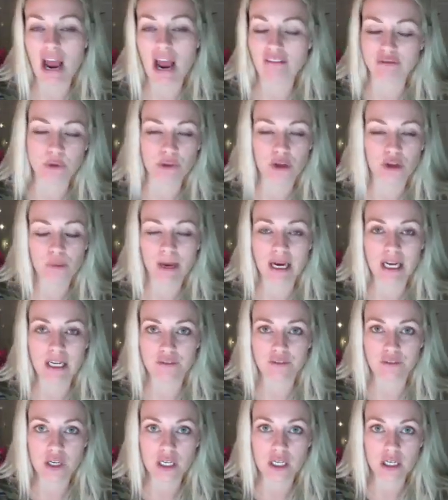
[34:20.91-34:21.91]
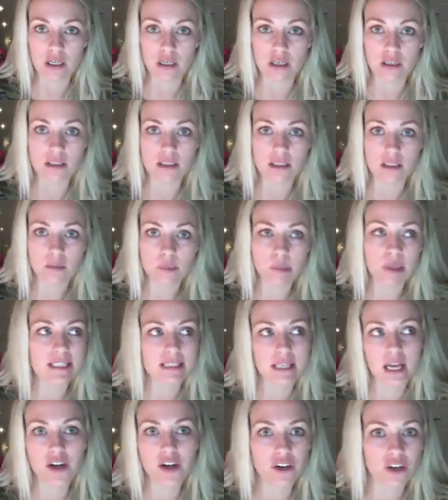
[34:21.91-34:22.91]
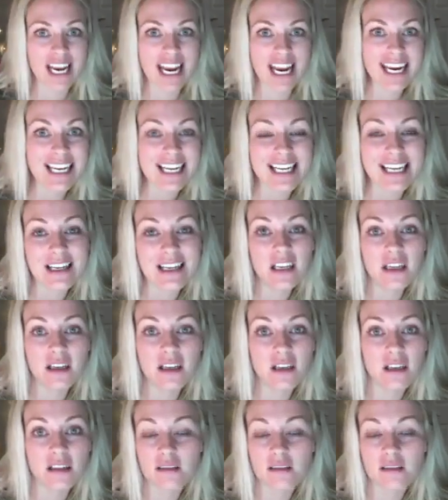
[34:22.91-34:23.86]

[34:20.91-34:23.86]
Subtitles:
effed with her mind for years because 180,